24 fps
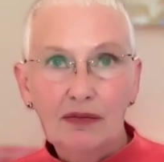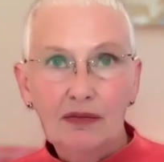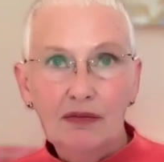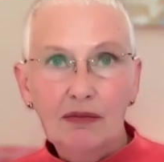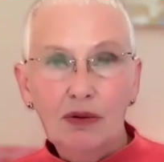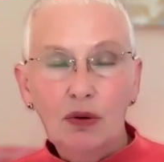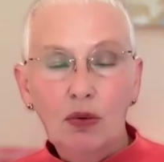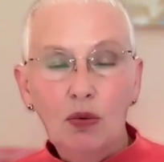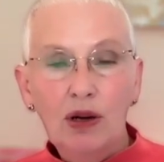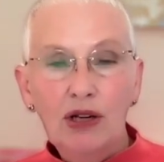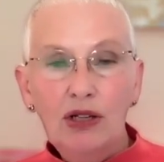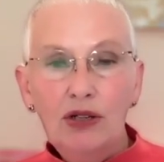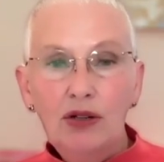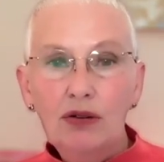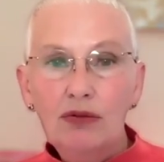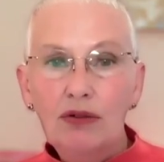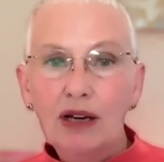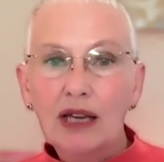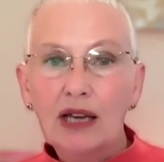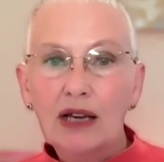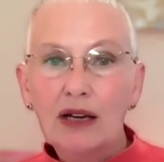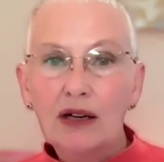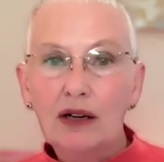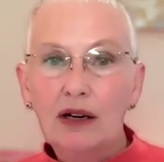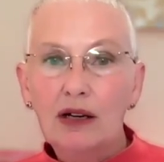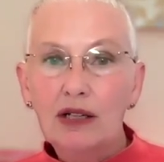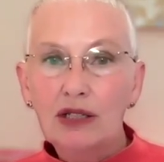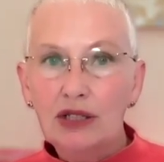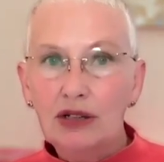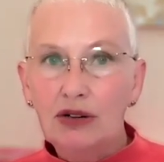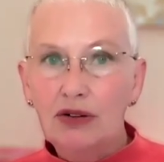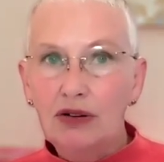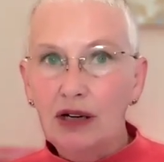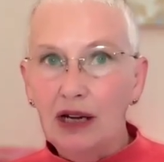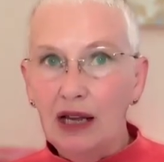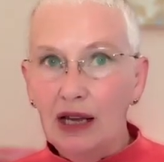But when you recognize
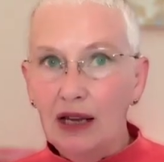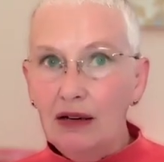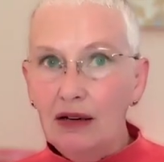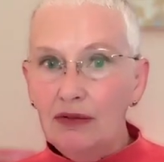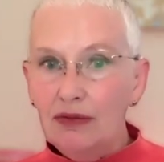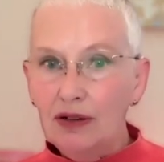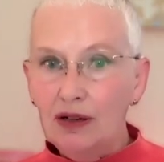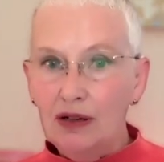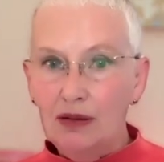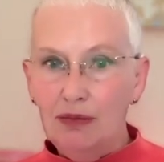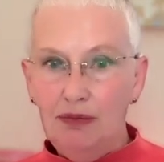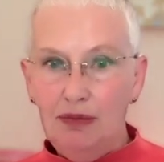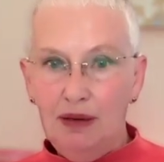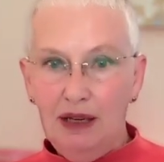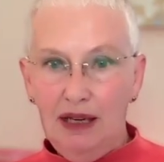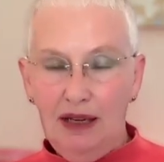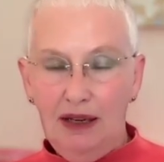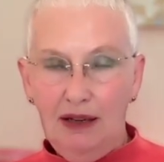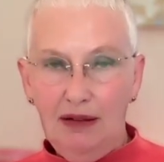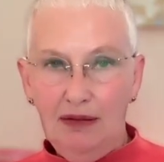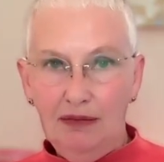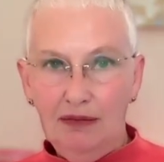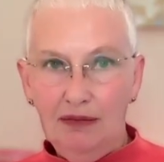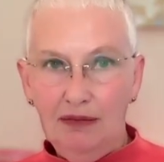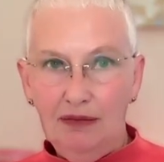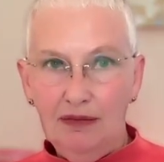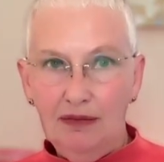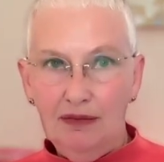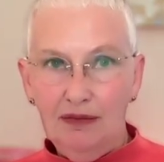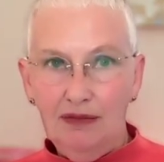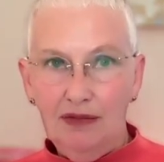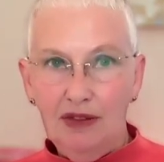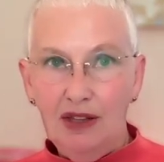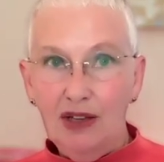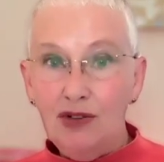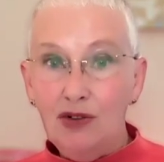you're an infinite being,
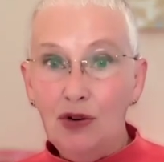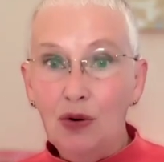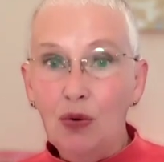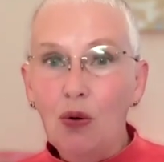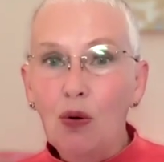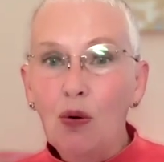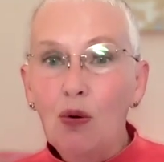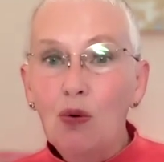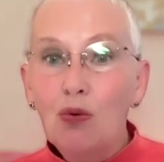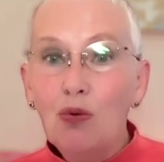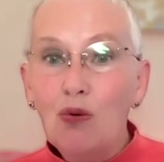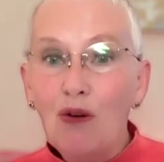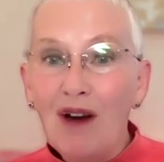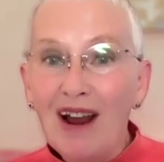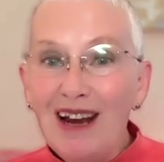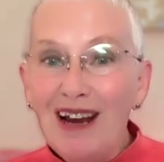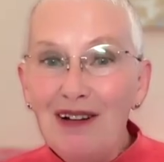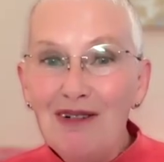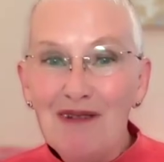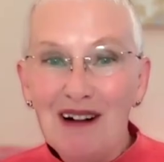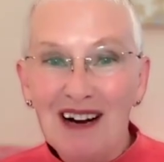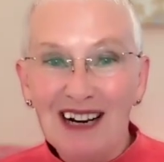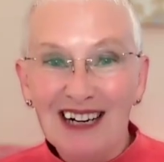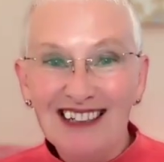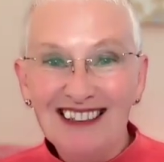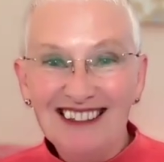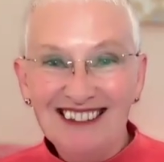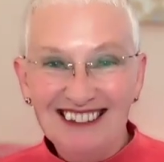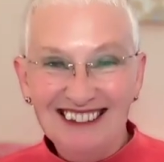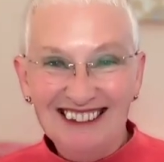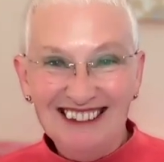that you already won,